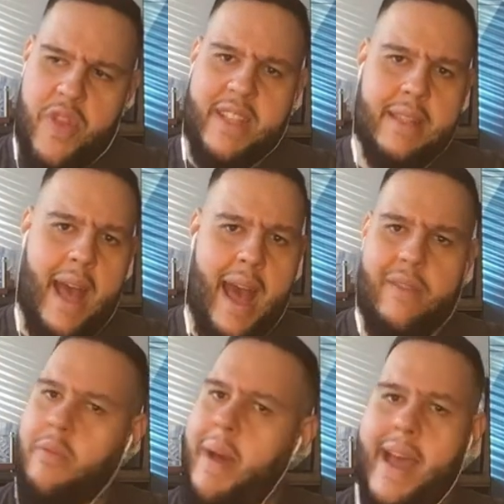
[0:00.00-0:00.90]
this
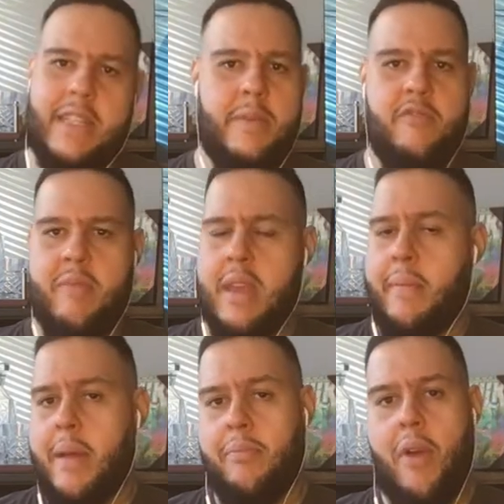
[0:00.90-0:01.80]
guy reminds me of me
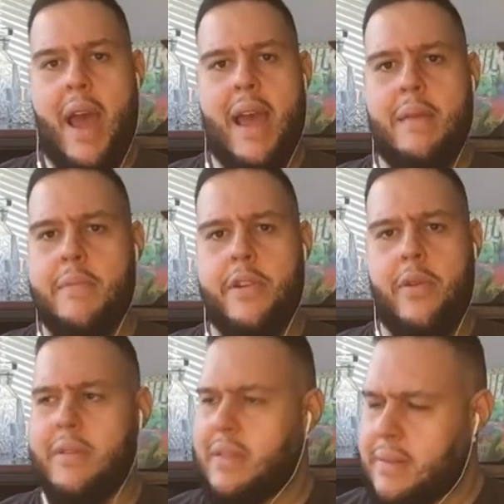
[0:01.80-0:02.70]
in my prime,
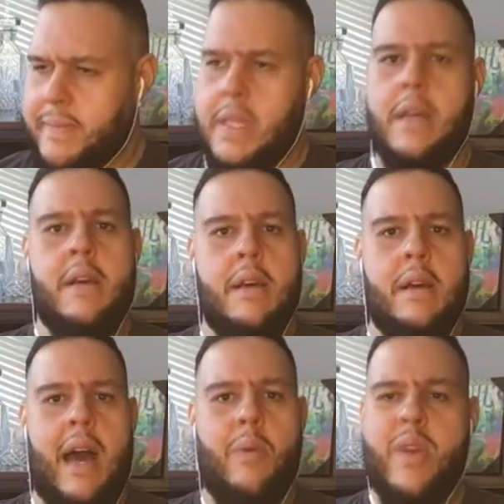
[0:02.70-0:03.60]

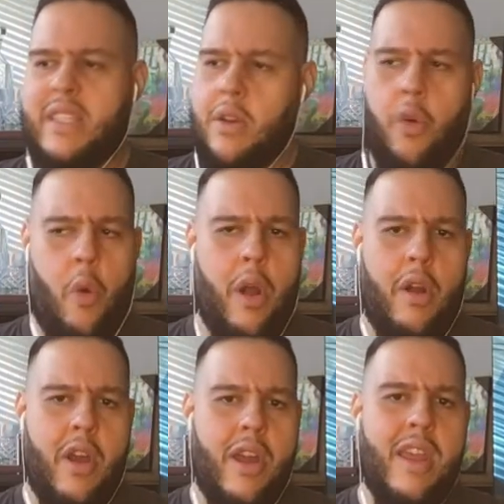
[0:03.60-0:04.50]
I wish,
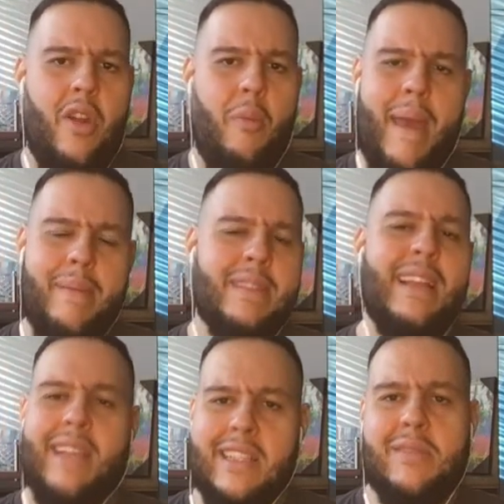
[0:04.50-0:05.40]
or maybe
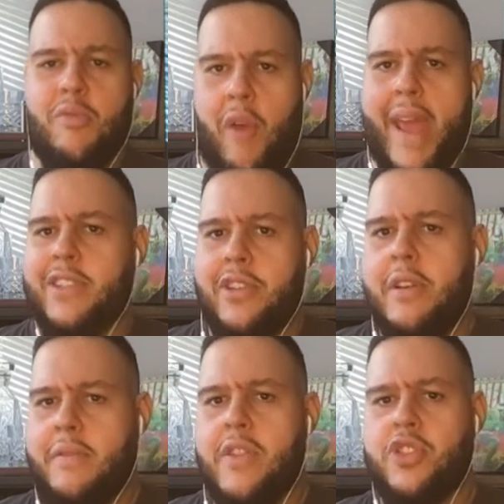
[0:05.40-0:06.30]
there's some
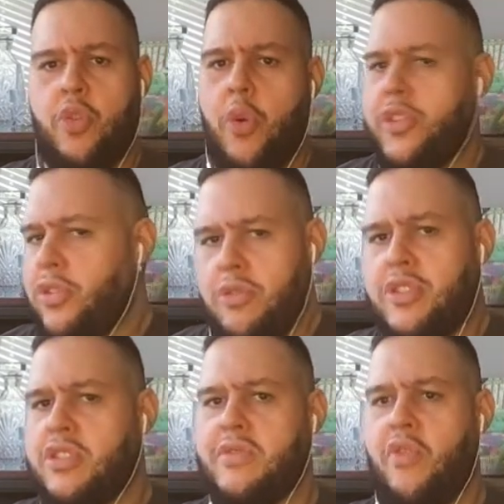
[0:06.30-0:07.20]
grandeur, for sure,
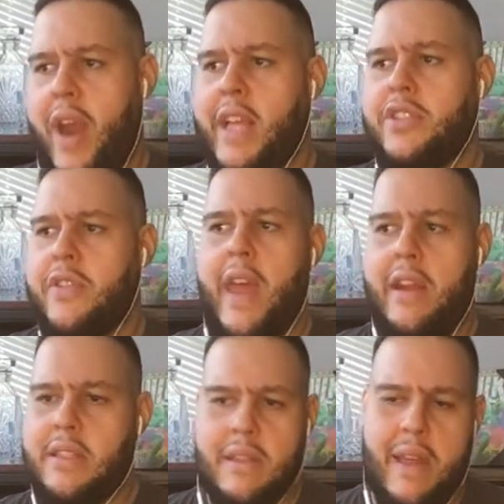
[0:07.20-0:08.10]
delusions of grandeur
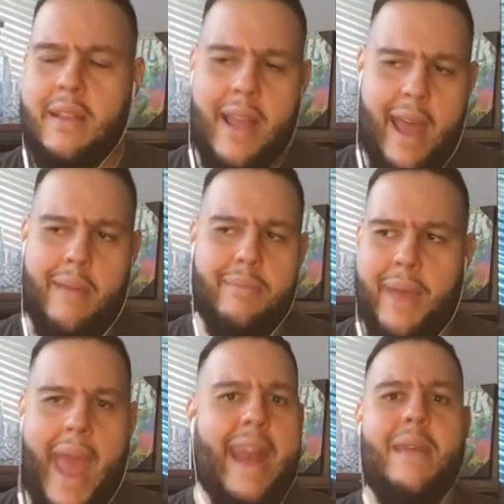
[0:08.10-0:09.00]
there to think that
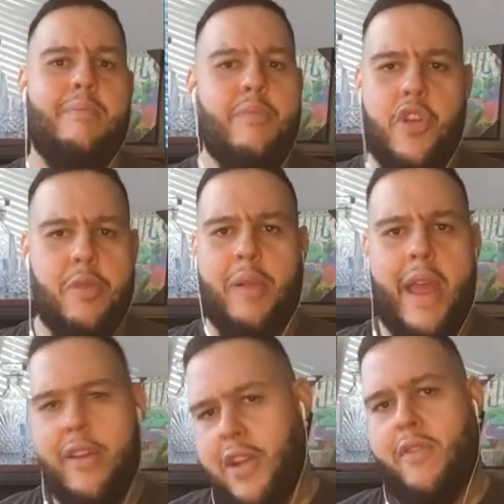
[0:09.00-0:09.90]
any good
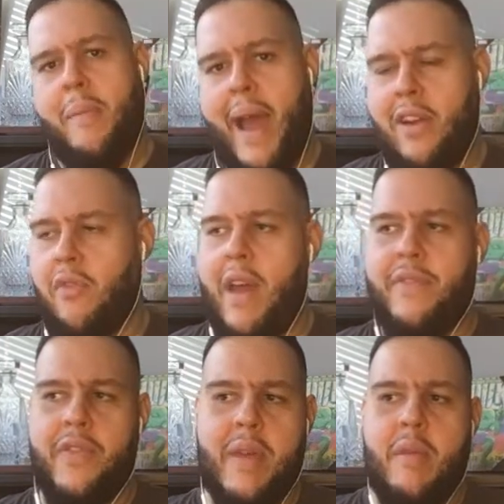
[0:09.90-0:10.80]
player could remind a
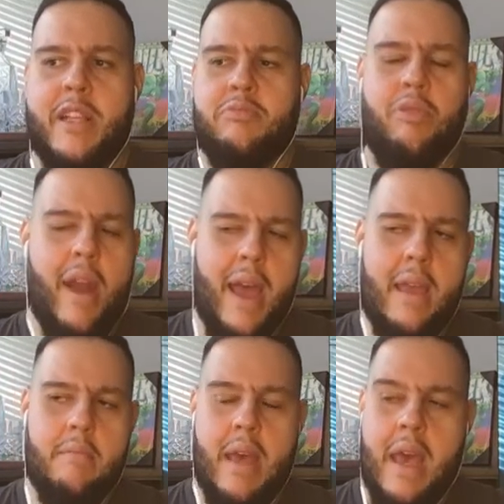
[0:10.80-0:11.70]
ref of him in his
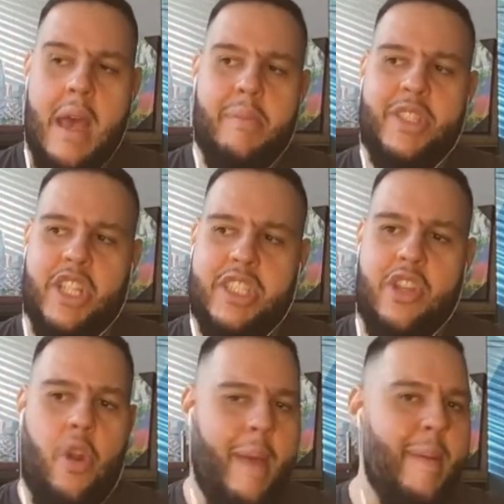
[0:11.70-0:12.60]
prime, but just,
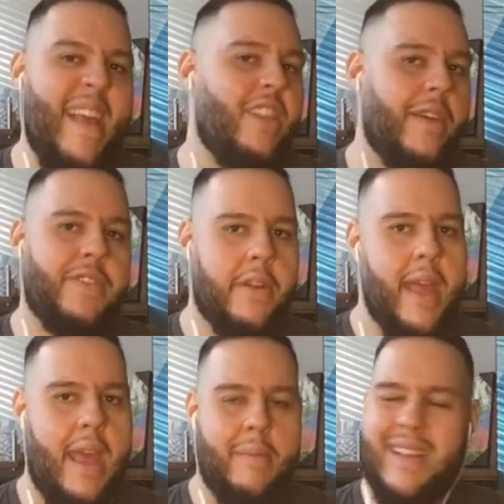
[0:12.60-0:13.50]
maybe he loves their
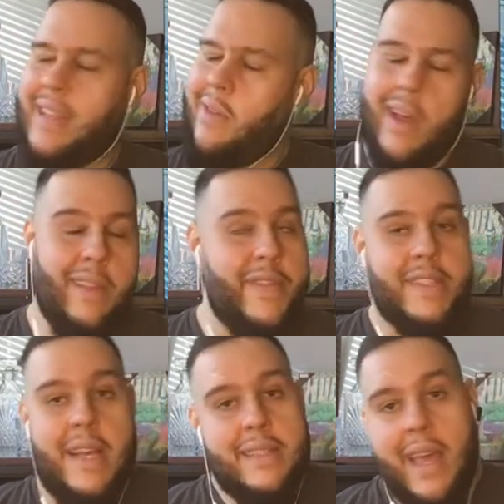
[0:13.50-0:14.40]
game. He's like, I love
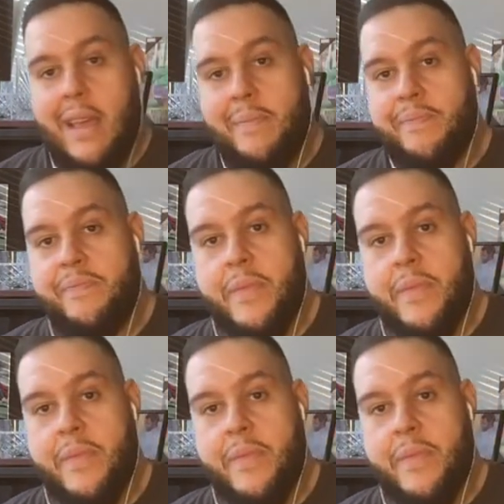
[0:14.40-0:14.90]
this guy's game.